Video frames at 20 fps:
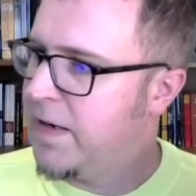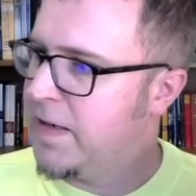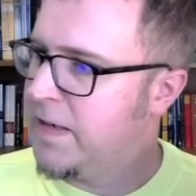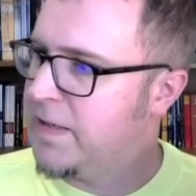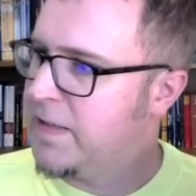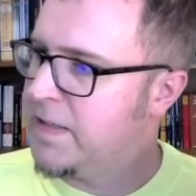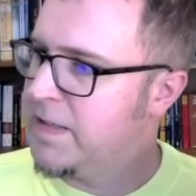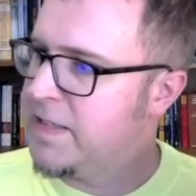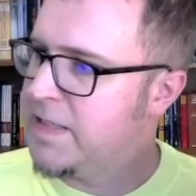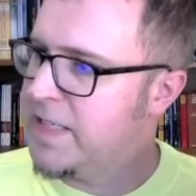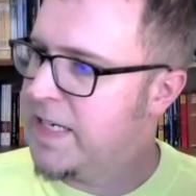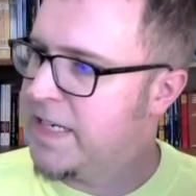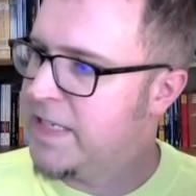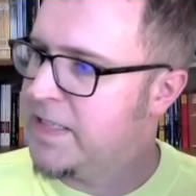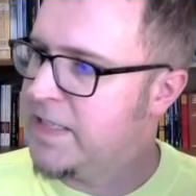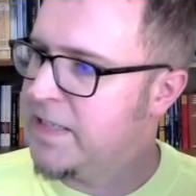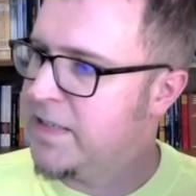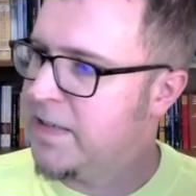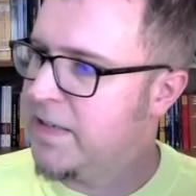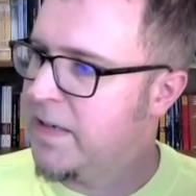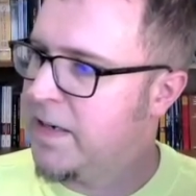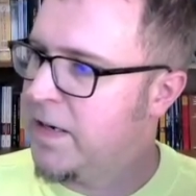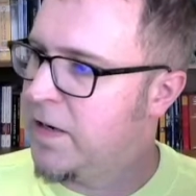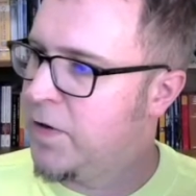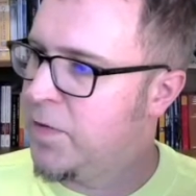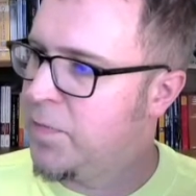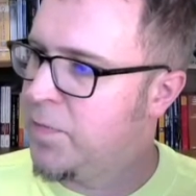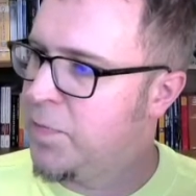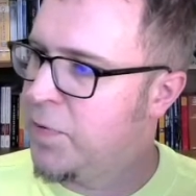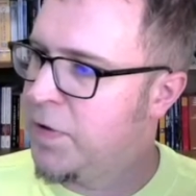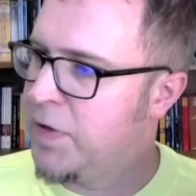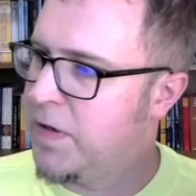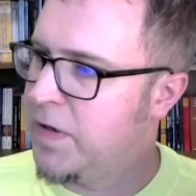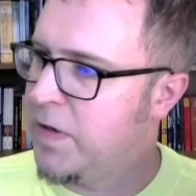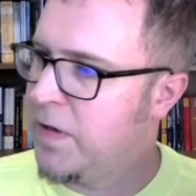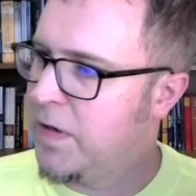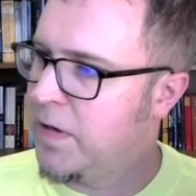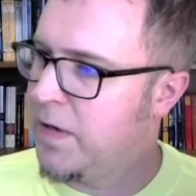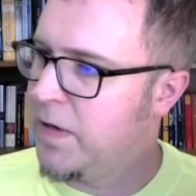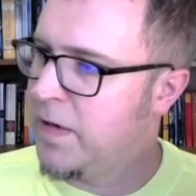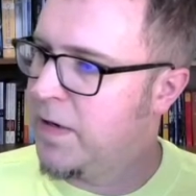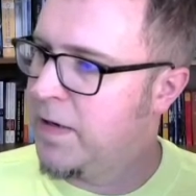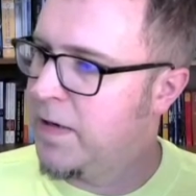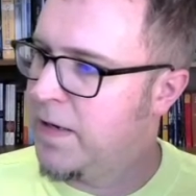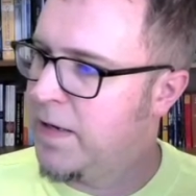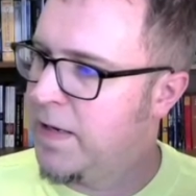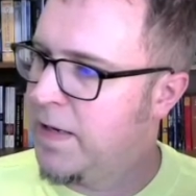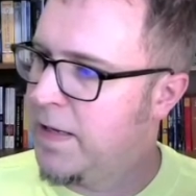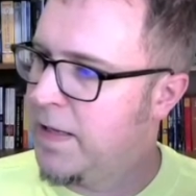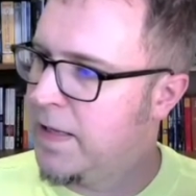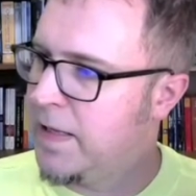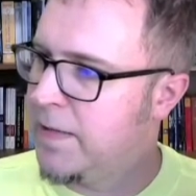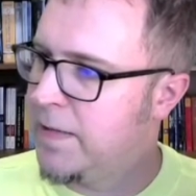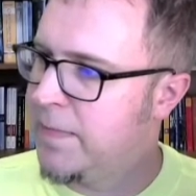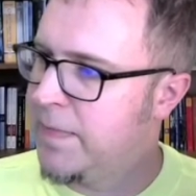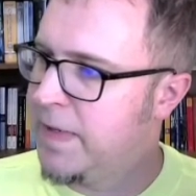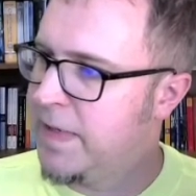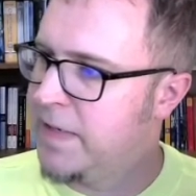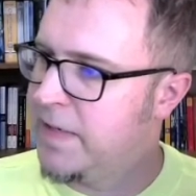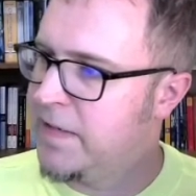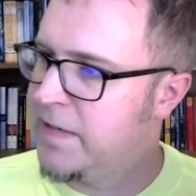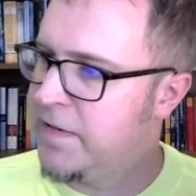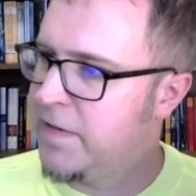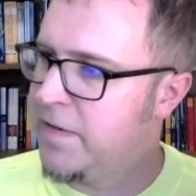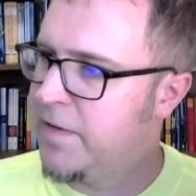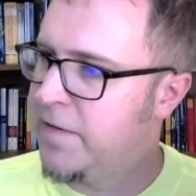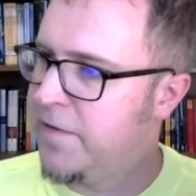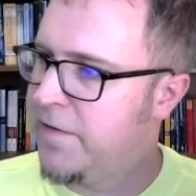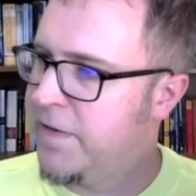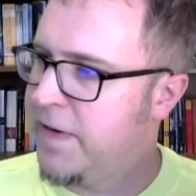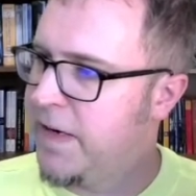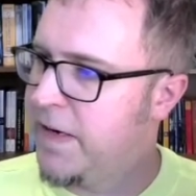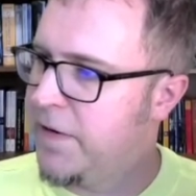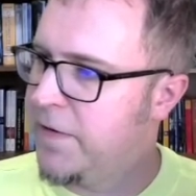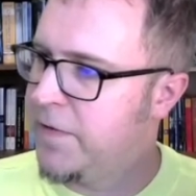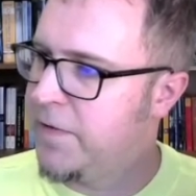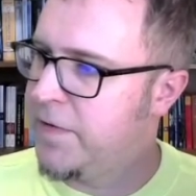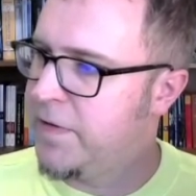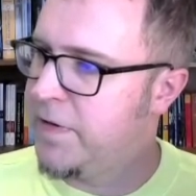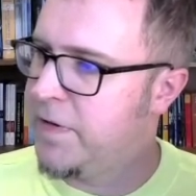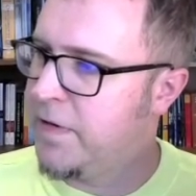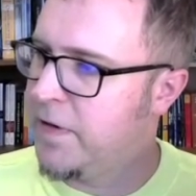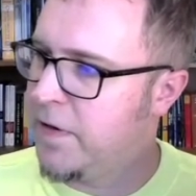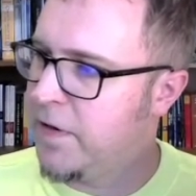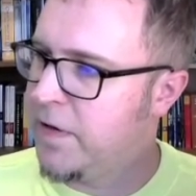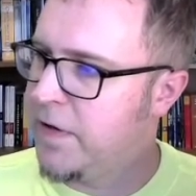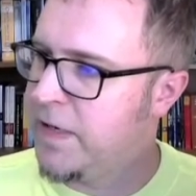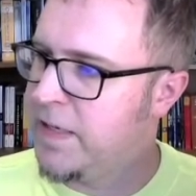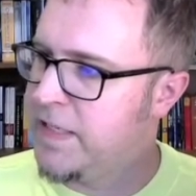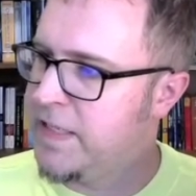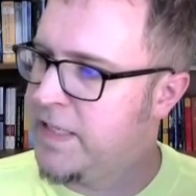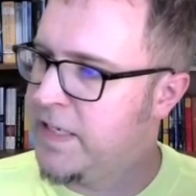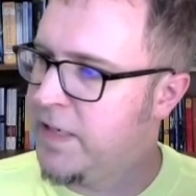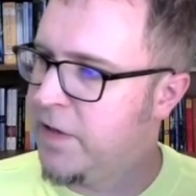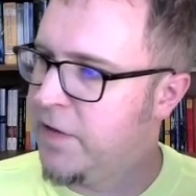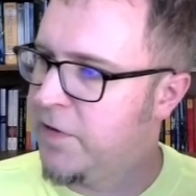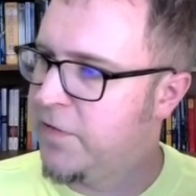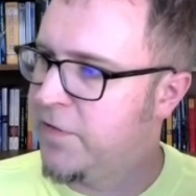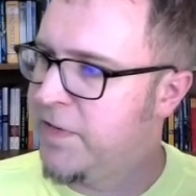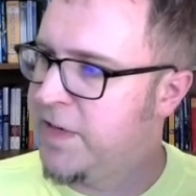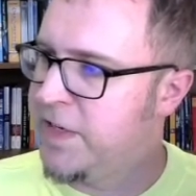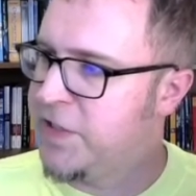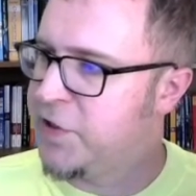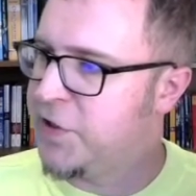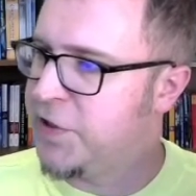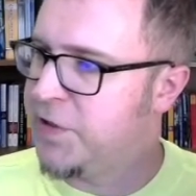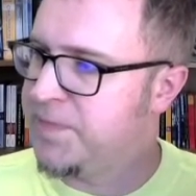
Set output on element found RNTL feature.